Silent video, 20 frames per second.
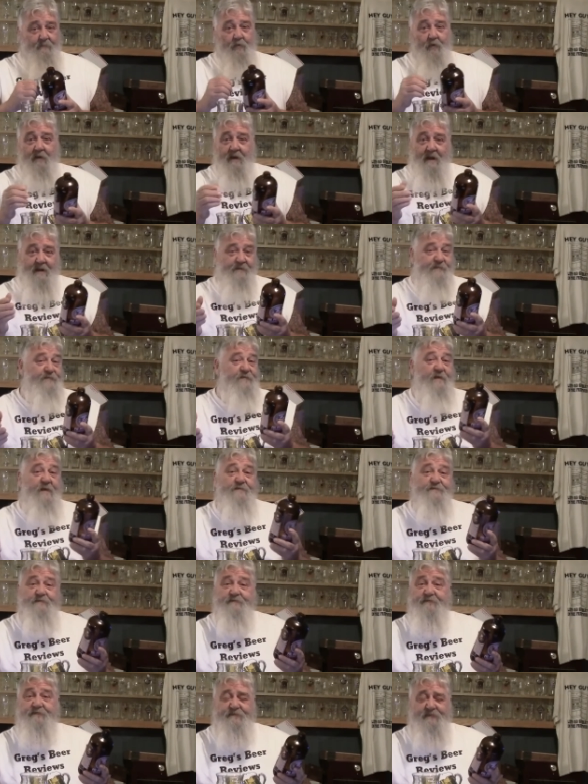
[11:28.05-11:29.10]
more like a
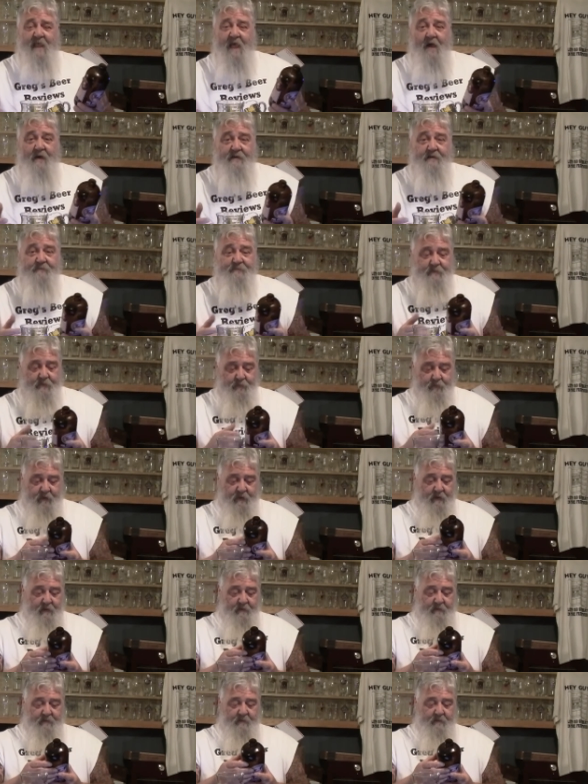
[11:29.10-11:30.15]
session stout, if you will.